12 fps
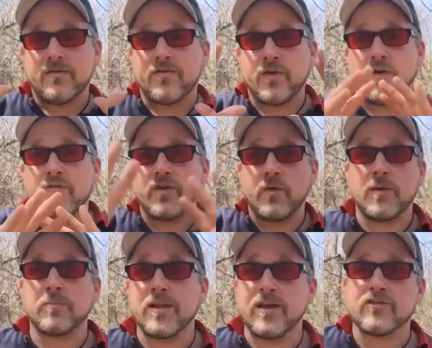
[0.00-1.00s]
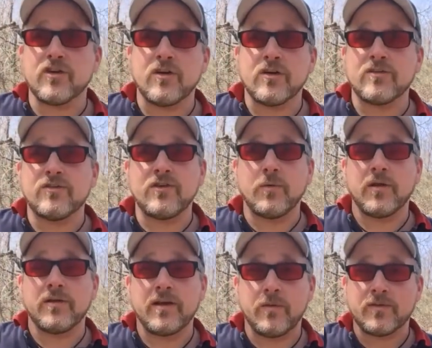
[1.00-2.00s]
for your viewing pleasure to see
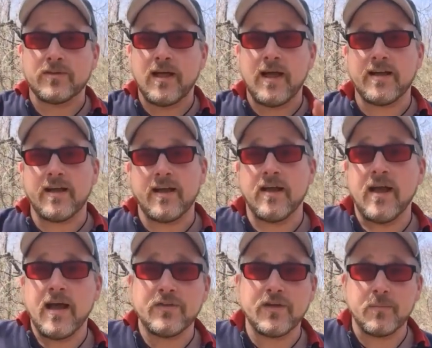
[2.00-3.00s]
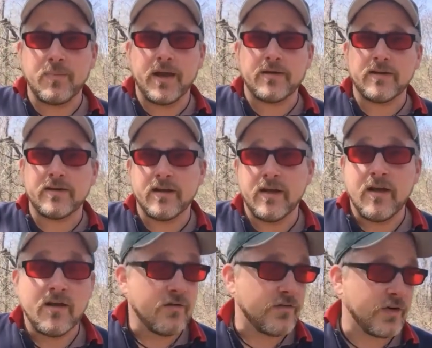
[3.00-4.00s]
what it was like at the abandoned
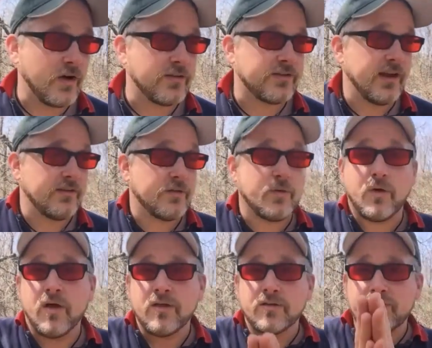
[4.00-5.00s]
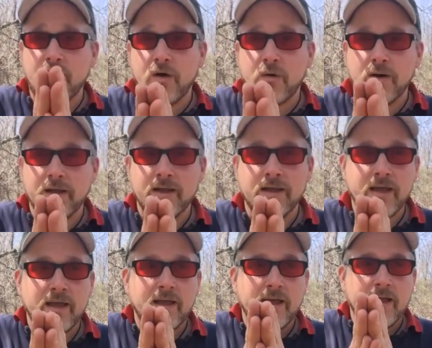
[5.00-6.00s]
Fernald State School. So
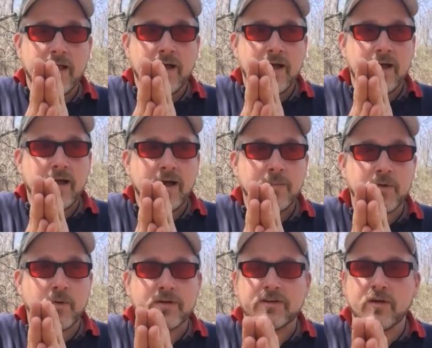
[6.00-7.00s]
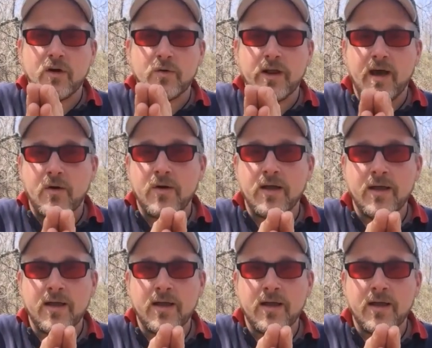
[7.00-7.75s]
I'm going to go now.